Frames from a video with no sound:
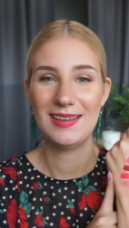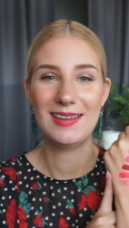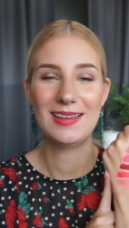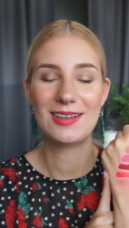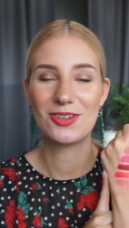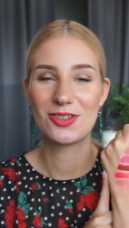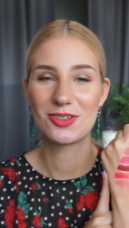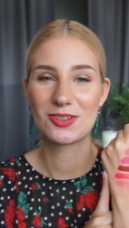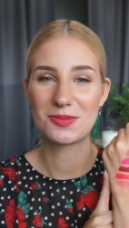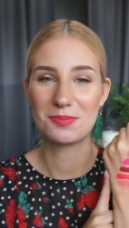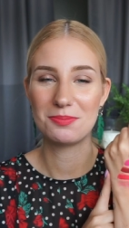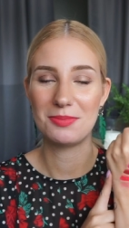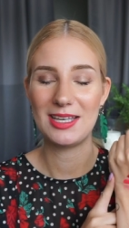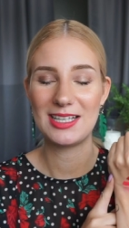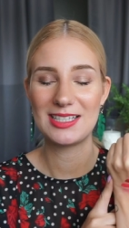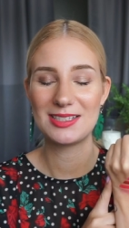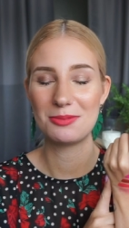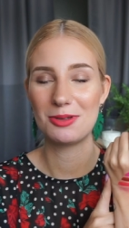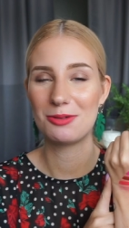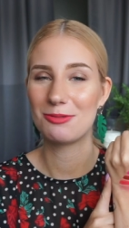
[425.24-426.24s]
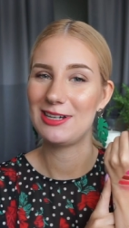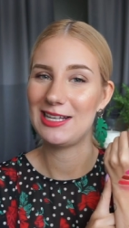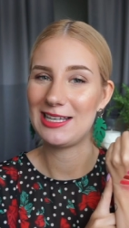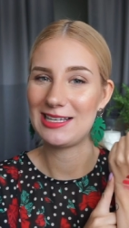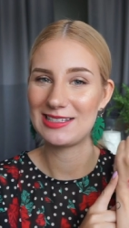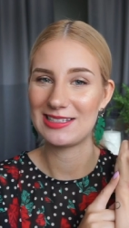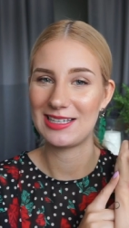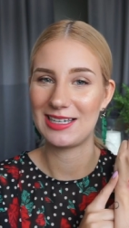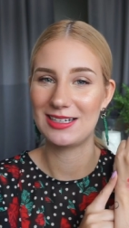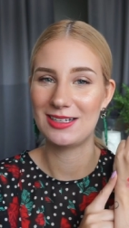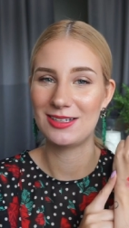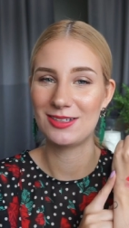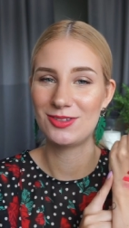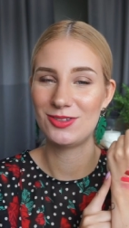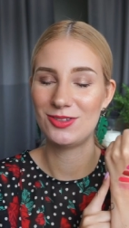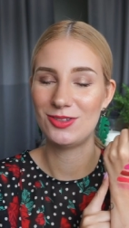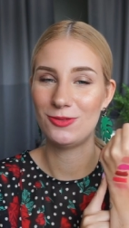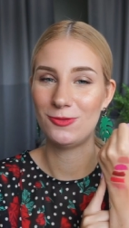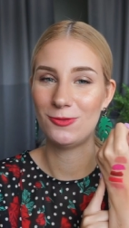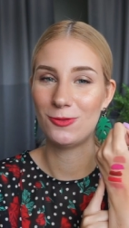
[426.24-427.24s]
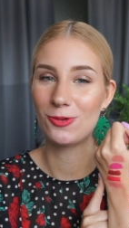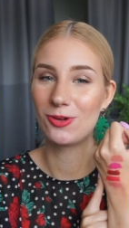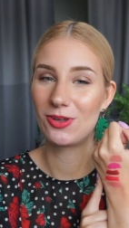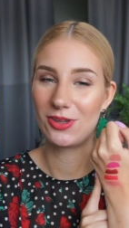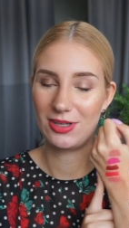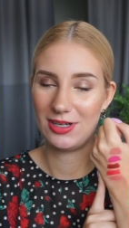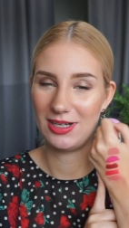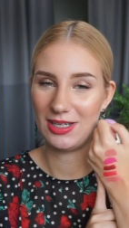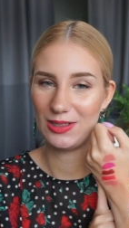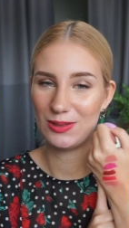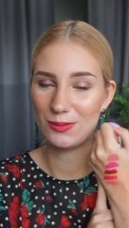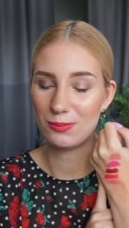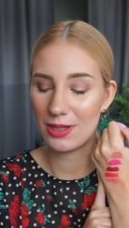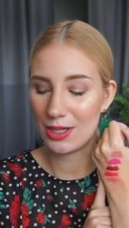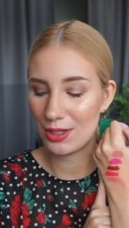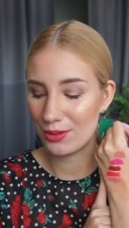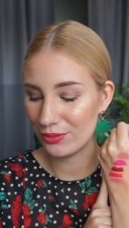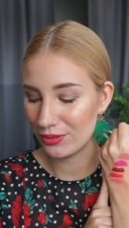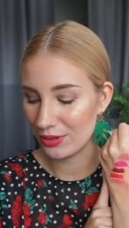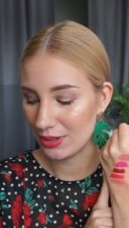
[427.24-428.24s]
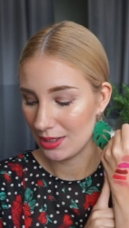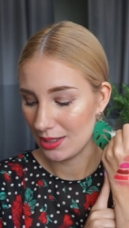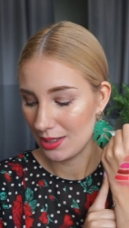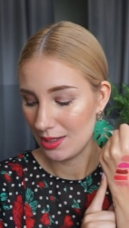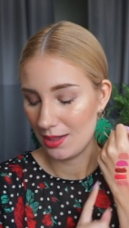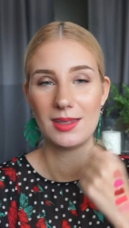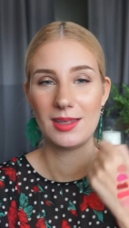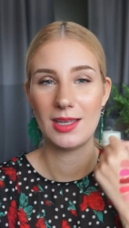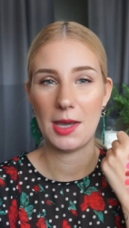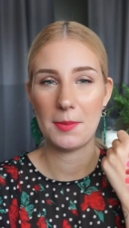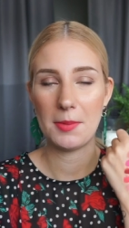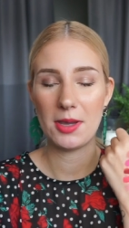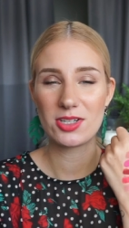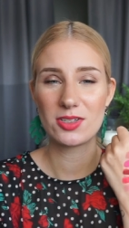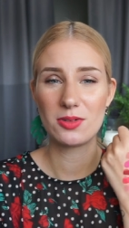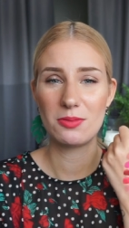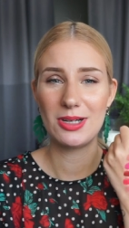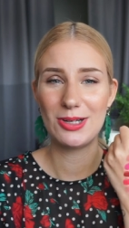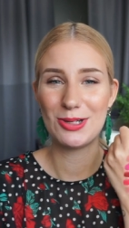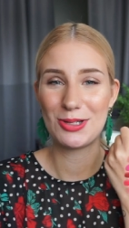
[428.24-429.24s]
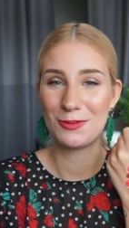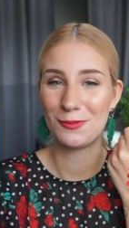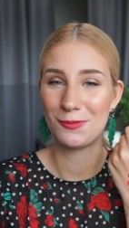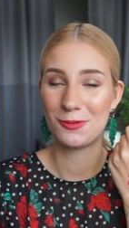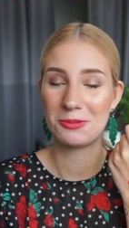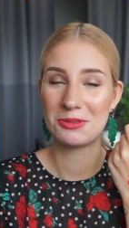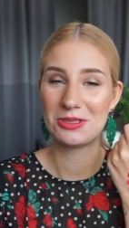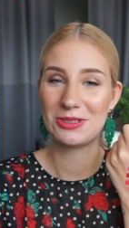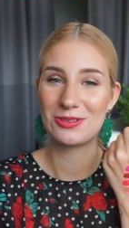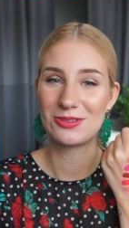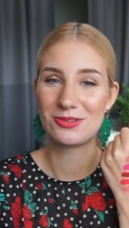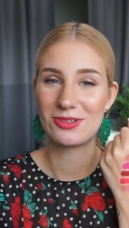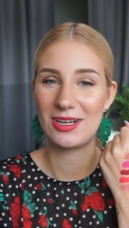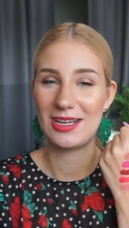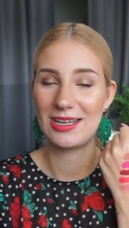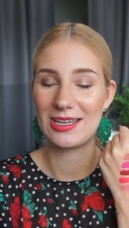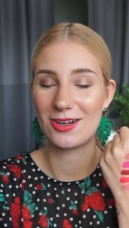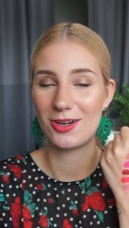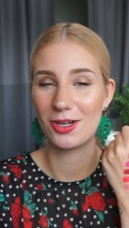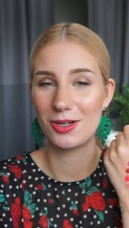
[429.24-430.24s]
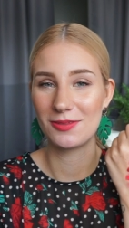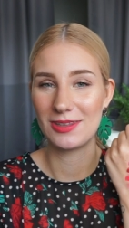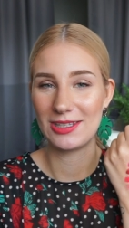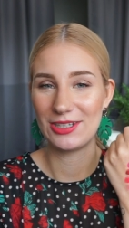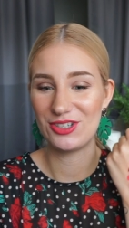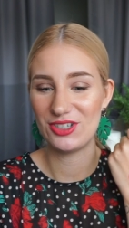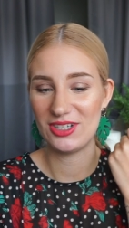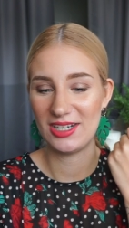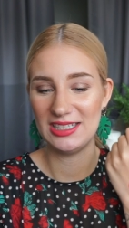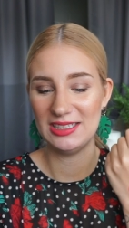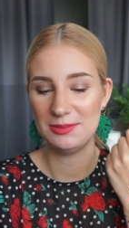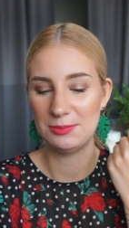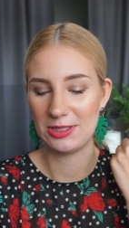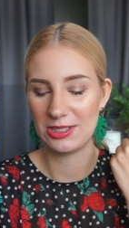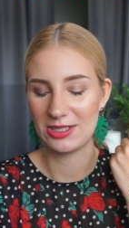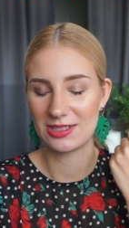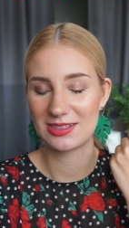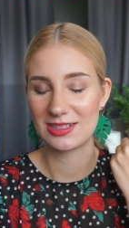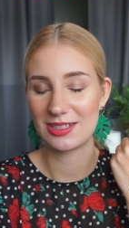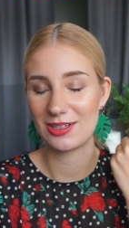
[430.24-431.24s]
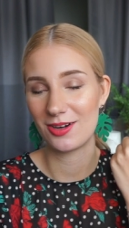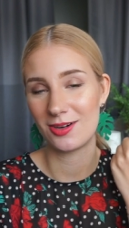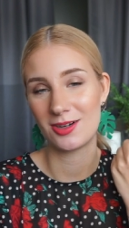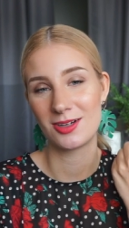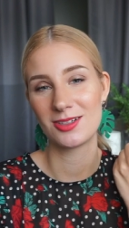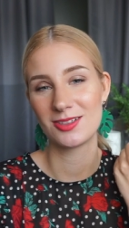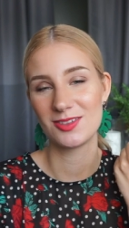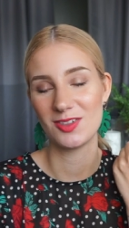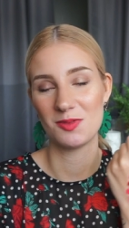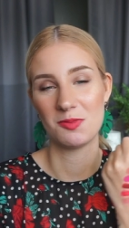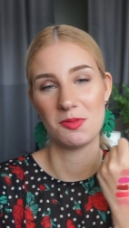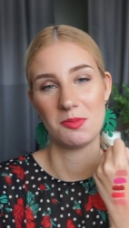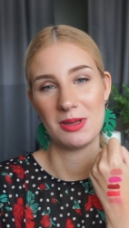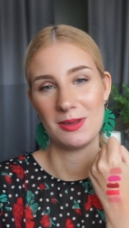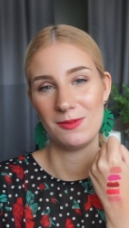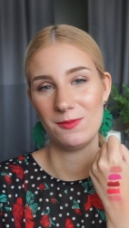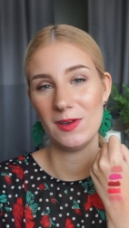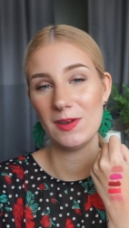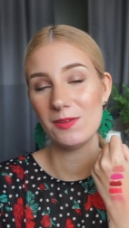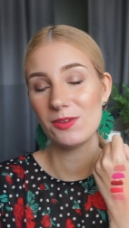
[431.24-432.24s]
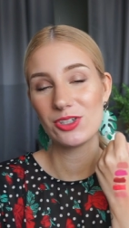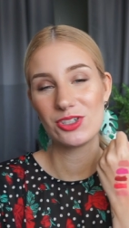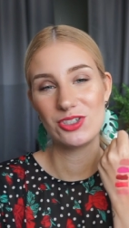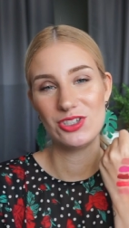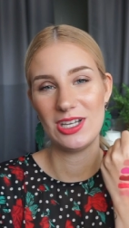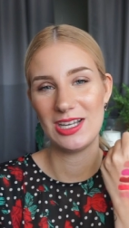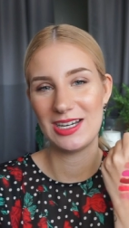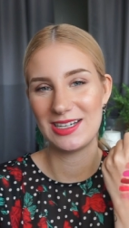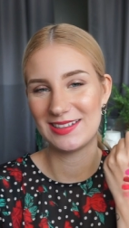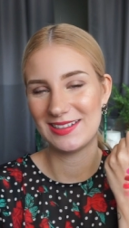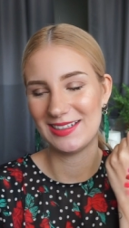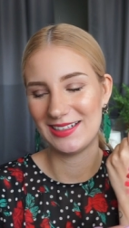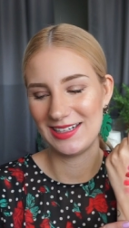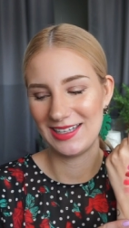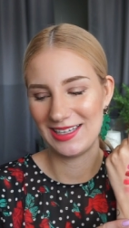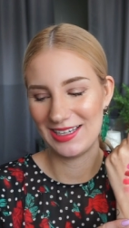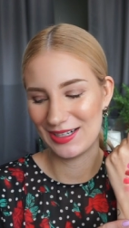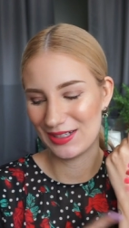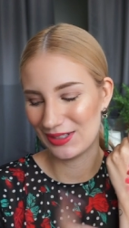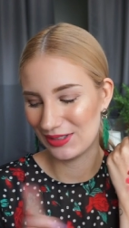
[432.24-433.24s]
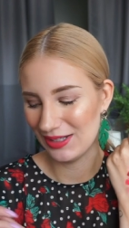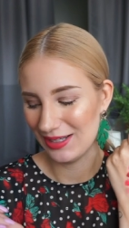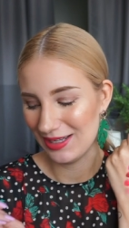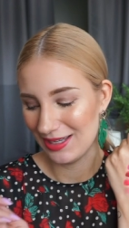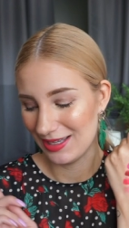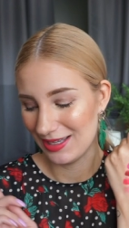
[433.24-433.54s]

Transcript: it just makes me really excited for the next round. I'm actually really looking forward to trying all of these shades because there are some of my favorite shades in here.